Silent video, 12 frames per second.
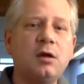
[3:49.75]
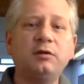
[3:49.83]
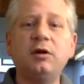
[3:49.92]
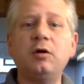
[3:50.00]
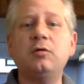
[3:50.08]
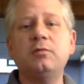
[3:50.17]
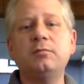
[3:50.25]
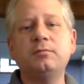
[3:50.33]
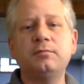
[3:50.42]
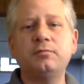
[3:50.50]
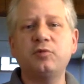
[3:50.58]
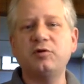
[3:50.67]
So,
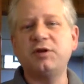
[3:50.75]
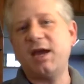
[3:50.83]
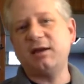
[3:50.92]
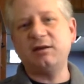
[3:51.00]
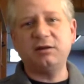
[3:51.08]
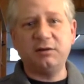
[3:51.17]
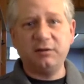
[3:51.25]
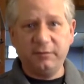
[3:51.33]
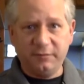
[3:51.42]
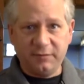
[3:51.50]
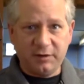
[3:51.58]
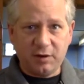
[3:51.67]
protagonist.
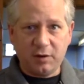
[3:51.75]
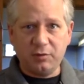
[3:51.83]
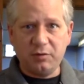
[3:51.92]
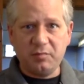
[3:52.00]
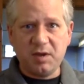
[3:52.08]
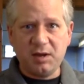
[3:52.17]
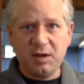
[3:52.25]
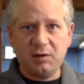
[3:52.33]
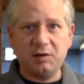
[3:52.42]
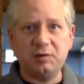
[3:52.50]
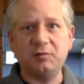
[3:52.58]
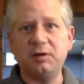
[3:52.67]
Figure out who the main
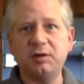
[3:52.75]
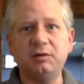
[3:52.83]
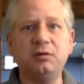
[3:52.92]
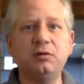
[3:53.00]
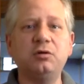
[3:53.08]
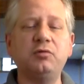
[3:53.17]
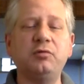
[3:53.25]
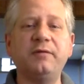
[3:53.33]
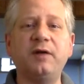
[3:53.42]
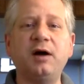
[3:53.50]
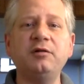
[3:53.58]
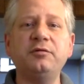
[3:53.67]
character is. Who do we
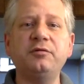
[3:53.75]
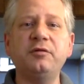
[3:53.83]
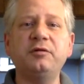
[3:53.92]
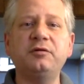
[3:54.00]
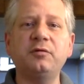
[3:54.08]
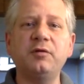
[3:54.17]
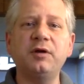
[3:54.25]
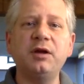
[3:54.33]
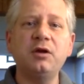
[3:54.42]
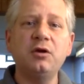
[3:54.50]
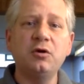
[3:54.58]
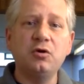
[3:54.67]
follow through the story?
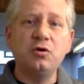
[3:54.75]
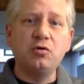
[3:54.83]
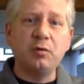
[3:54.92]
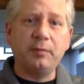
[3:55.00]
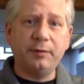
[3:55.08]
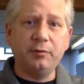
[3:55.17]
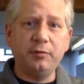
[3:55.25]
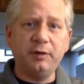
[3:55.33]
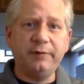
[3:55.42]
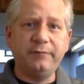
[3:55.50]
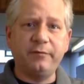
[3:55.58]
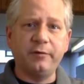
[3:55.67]
Who are we
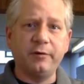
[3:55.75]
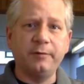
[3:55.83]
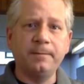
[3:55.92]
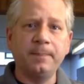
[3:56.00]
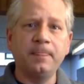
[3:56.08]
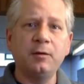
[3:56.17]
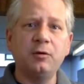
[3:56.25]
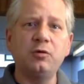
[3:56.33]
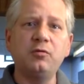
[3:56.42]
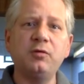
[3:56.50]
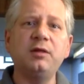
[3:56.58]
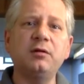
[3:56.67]
rooting for? Who
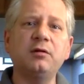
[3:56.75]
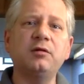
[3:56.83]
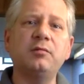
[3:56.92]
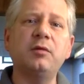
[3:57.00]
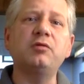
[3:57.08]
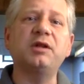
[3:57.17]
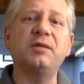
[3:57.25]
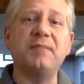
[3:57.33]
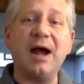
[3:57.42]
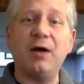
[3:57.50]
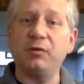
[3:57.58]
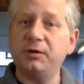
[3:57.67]
do we learn the most
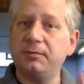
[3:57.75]
about?